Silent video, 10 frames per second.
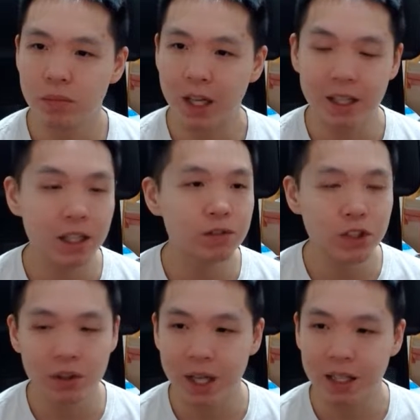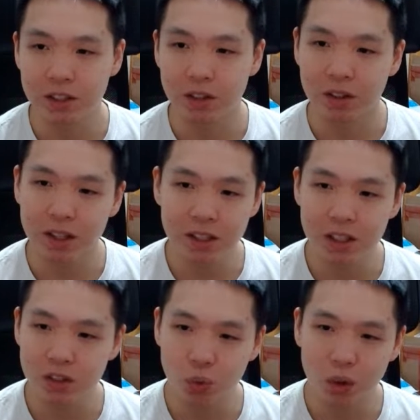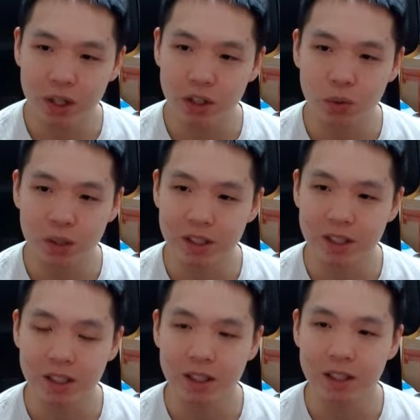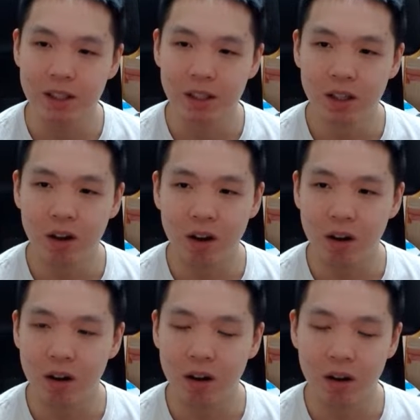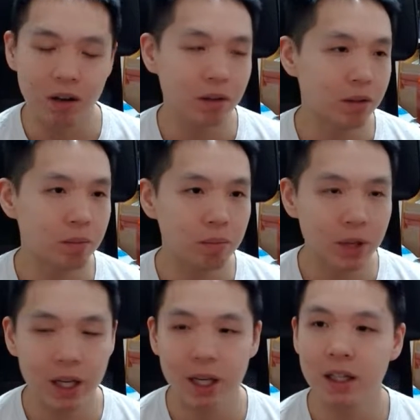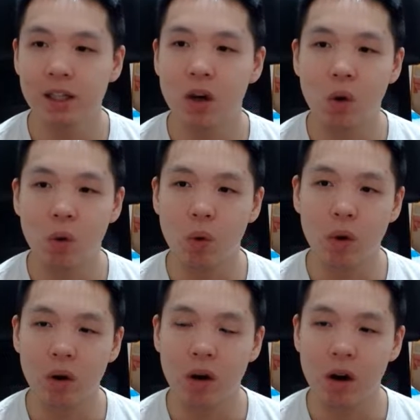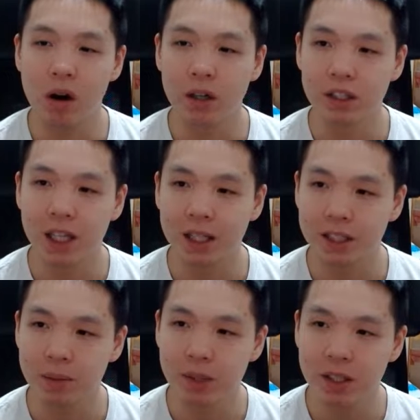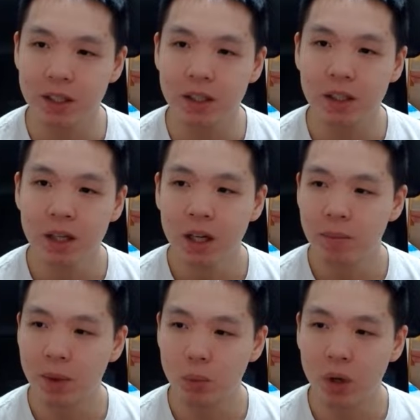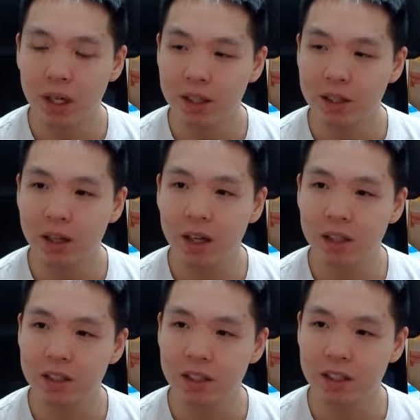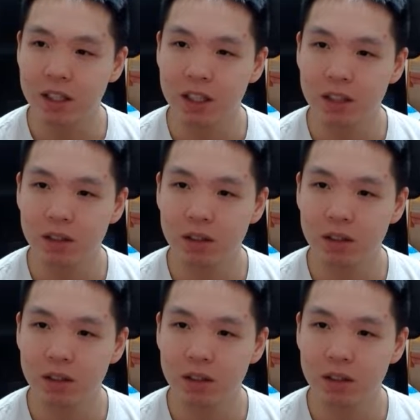it gives you an answer. This is what you would see on Bing or on ChatGPT. But what it does is it